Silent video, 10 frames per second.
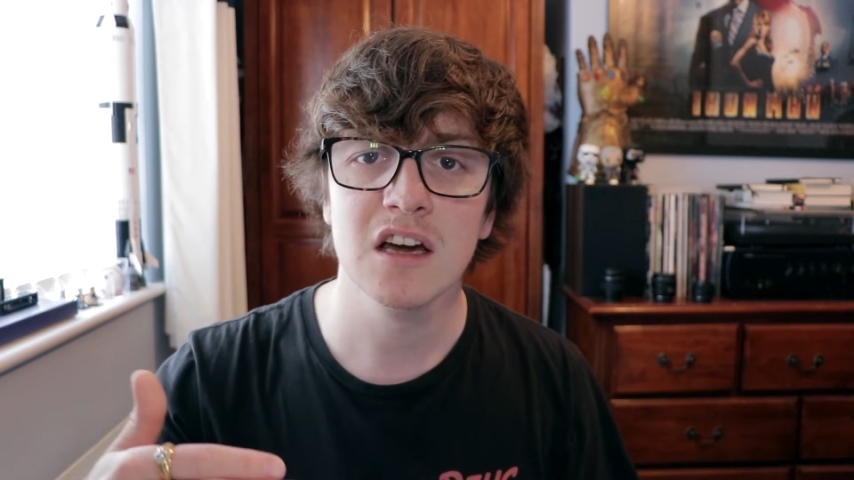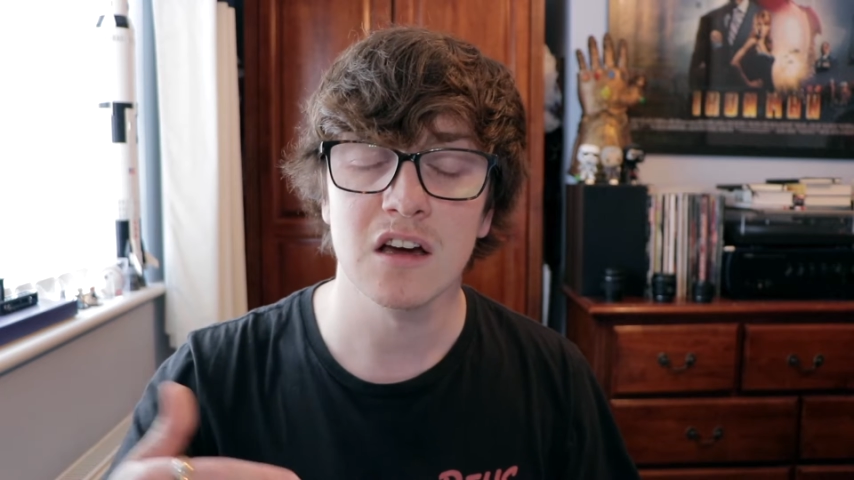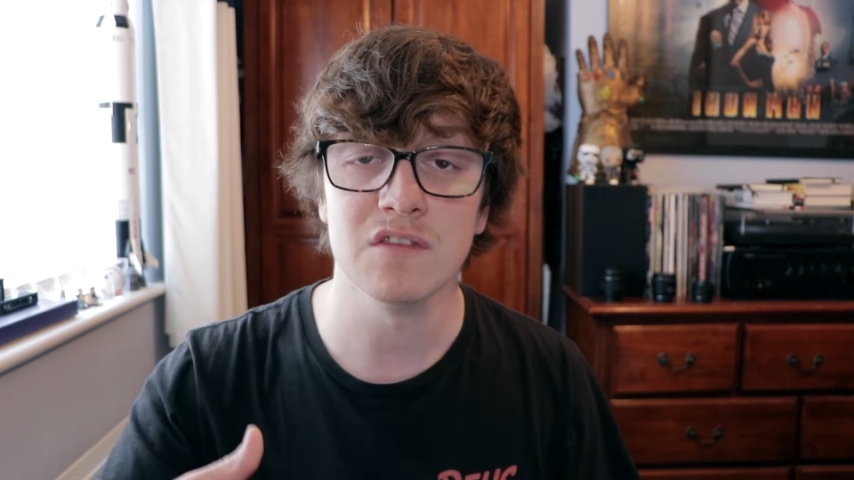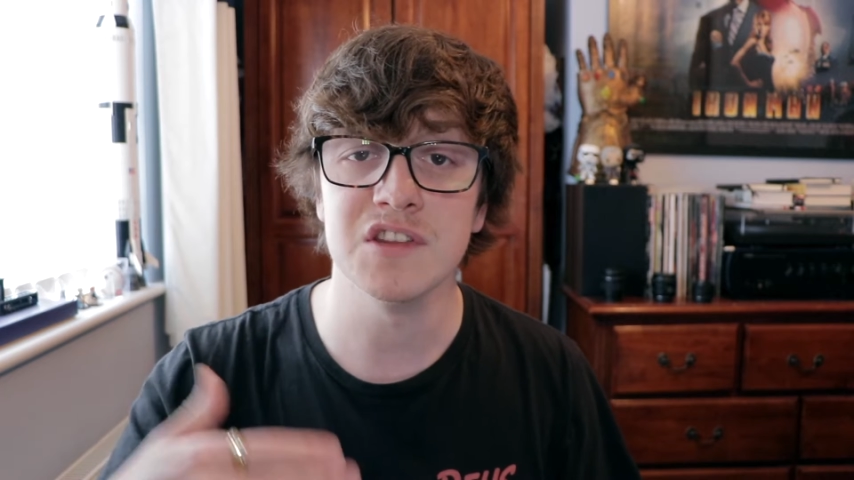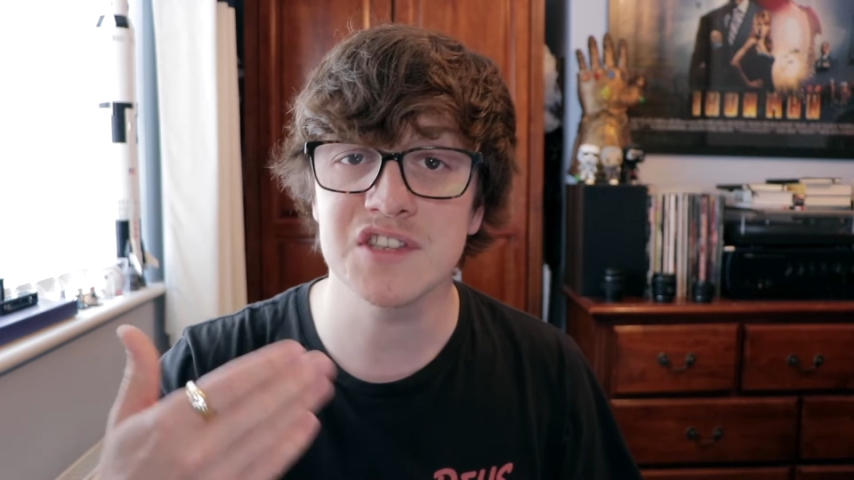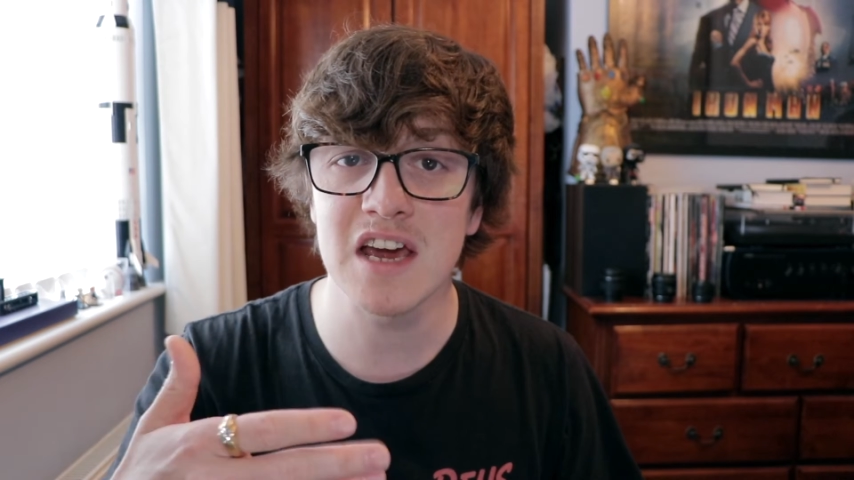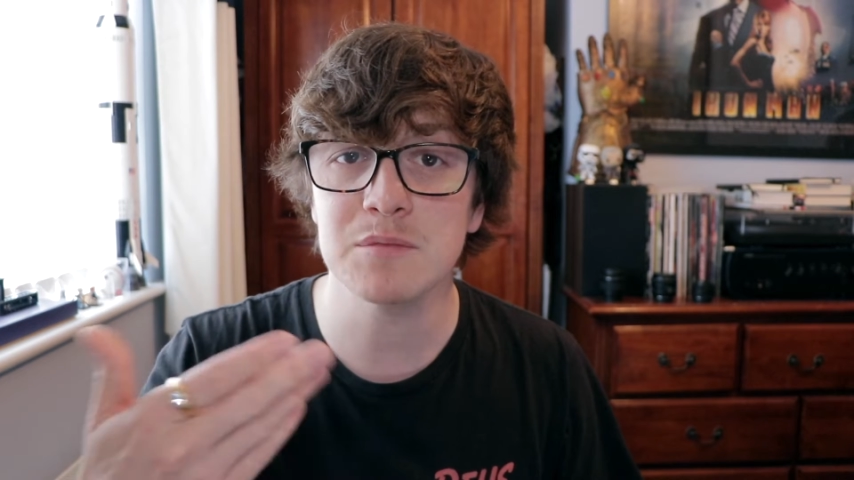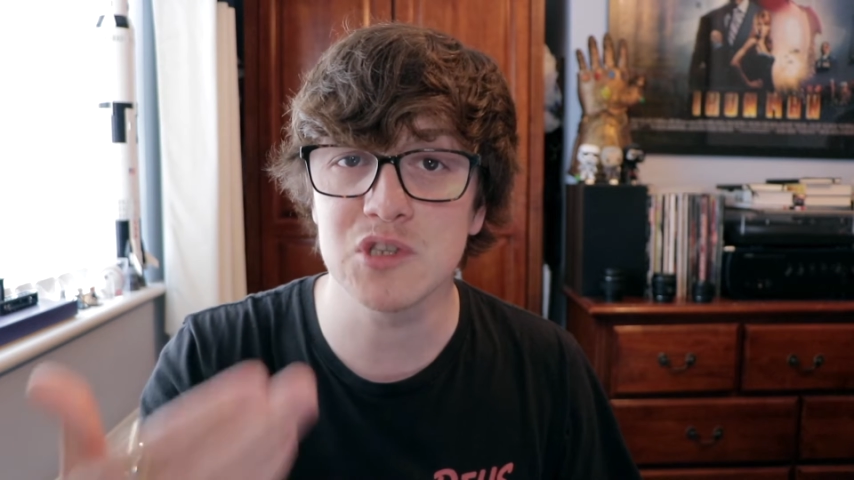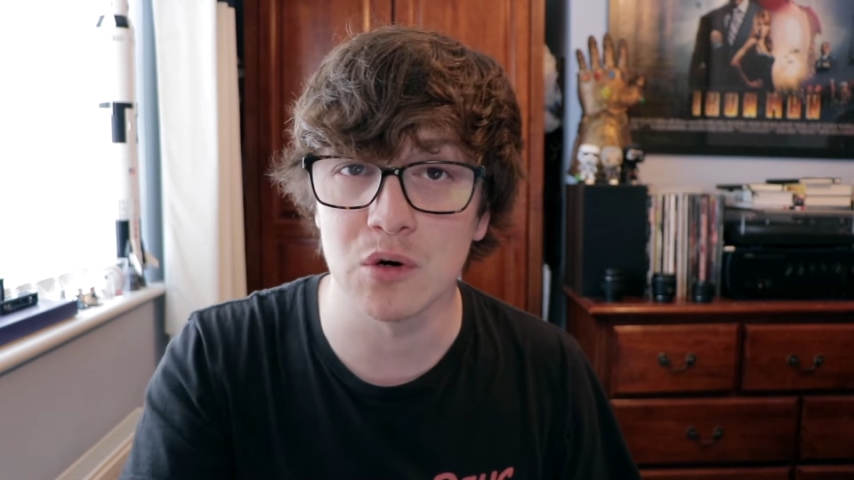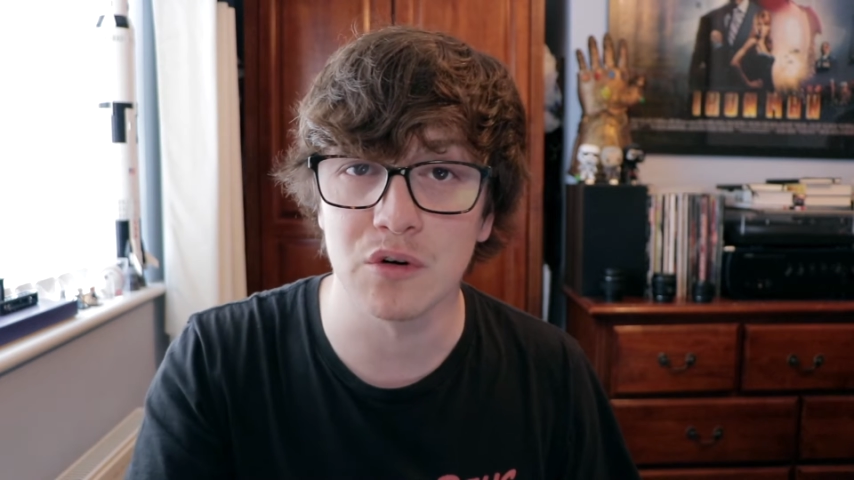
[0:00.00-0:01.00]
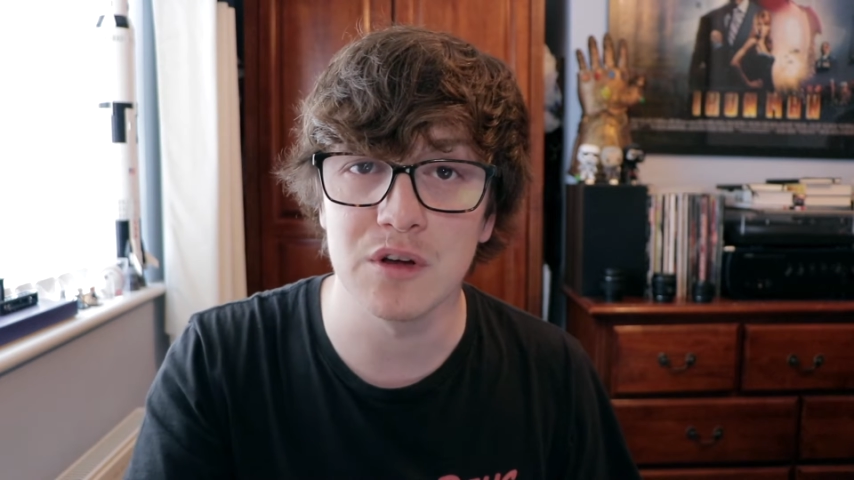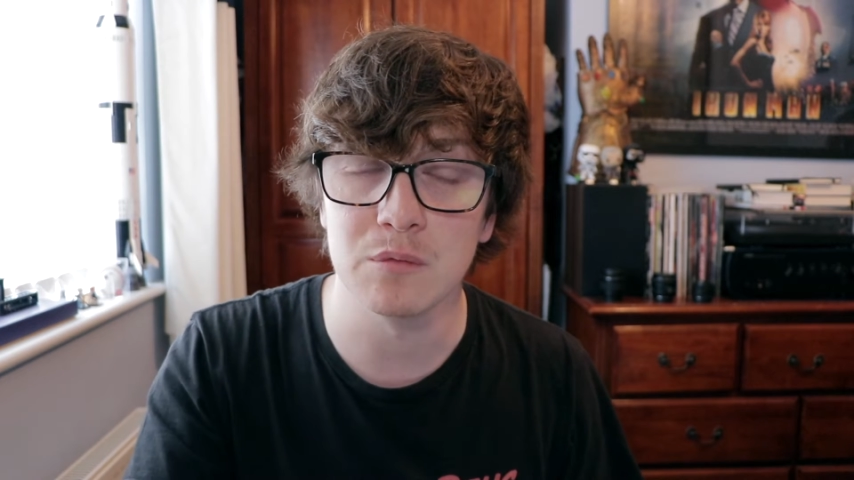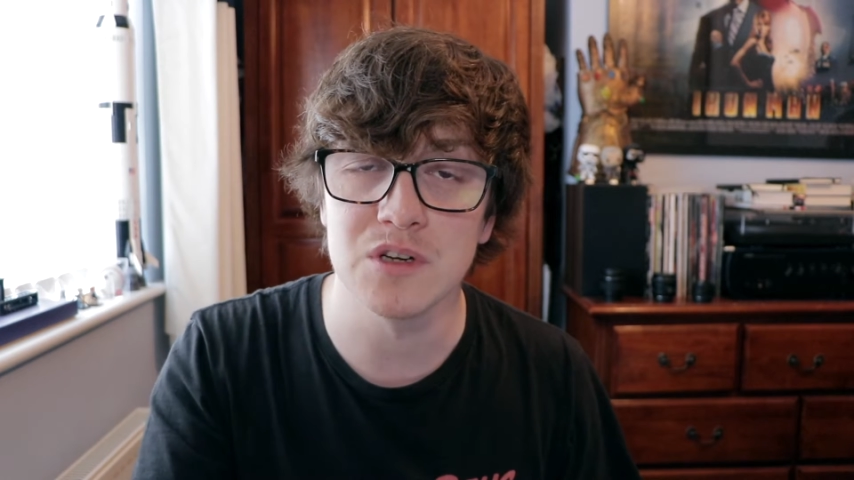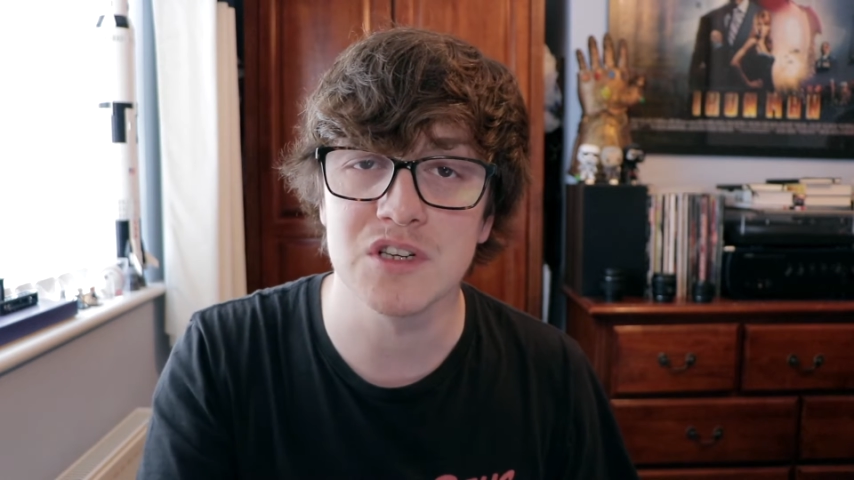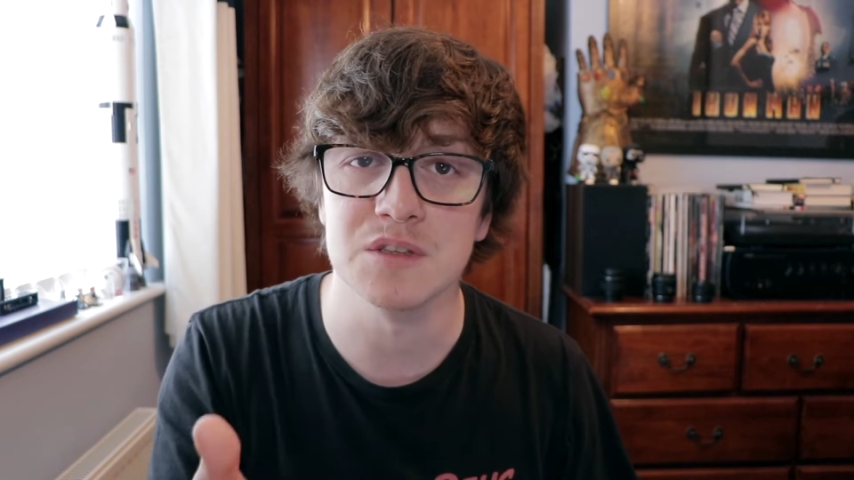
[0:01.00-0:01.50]
of the same story
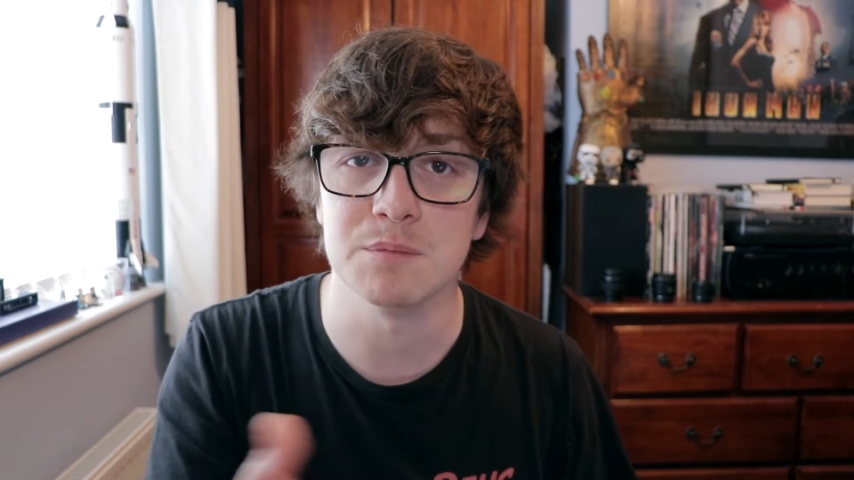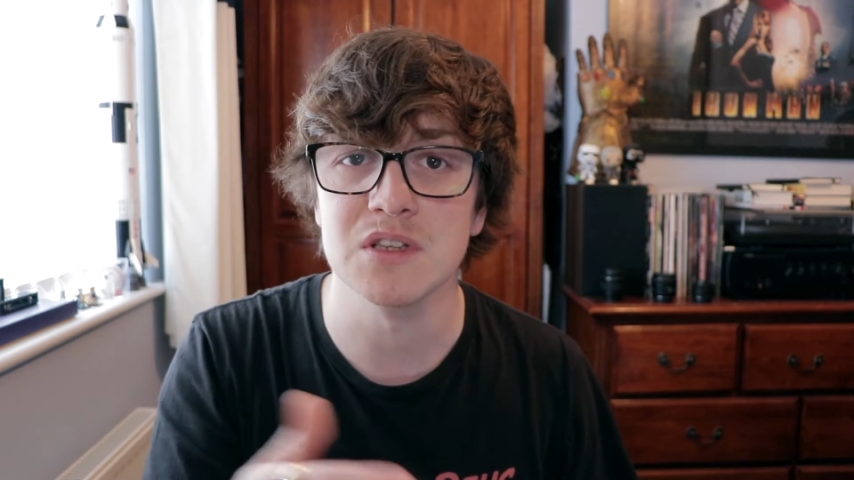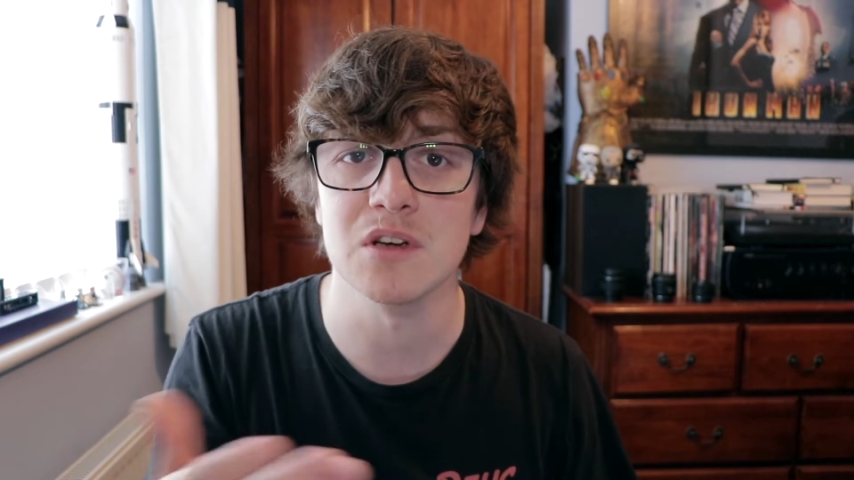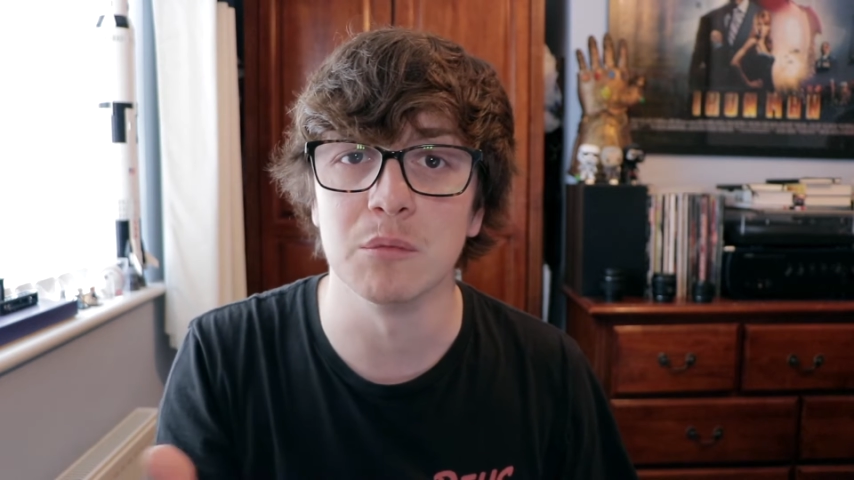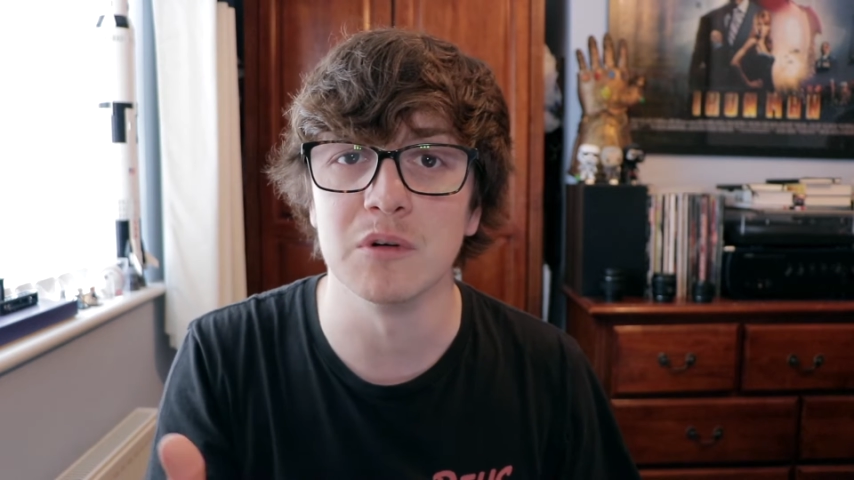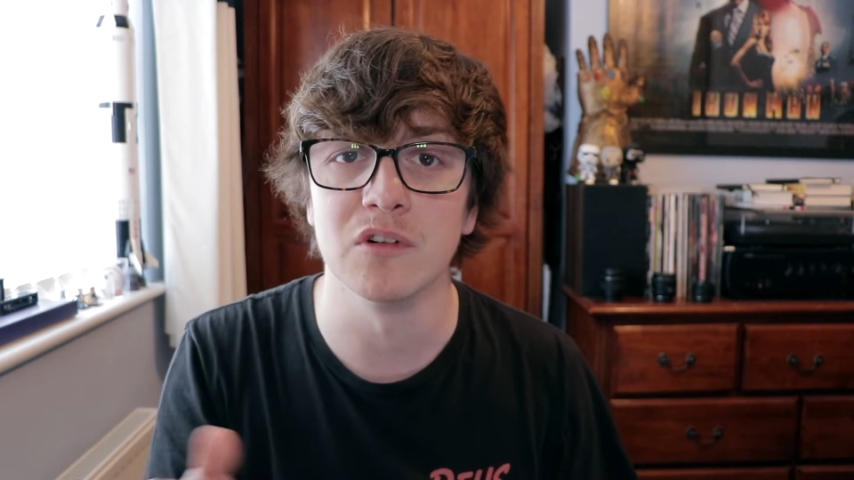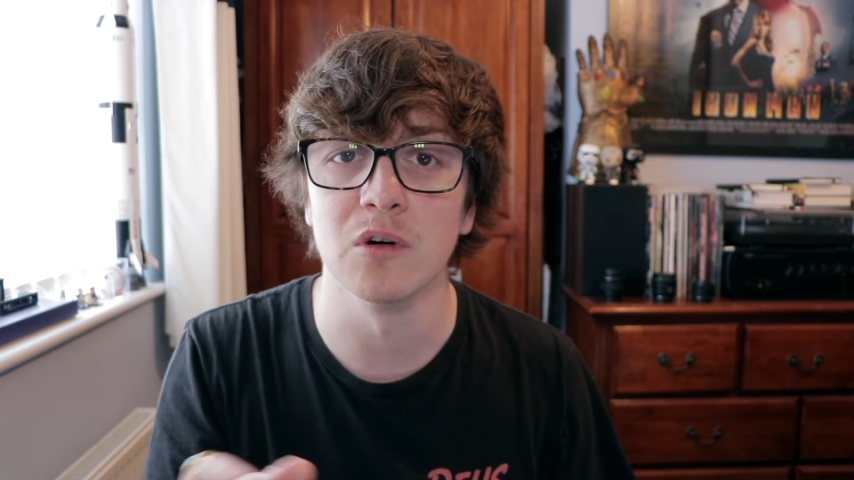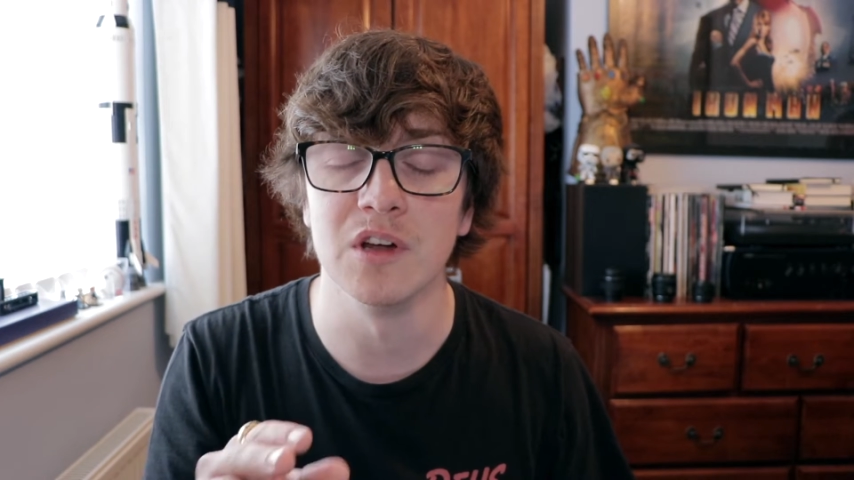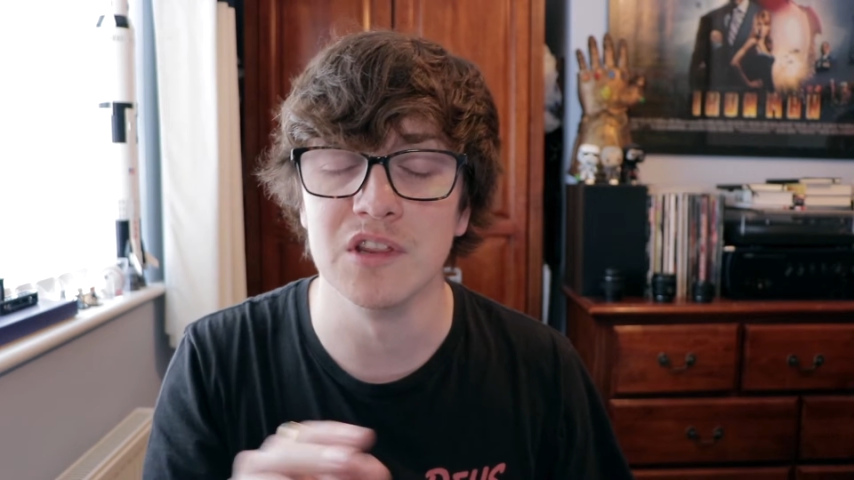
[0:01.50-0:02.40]
which has been told before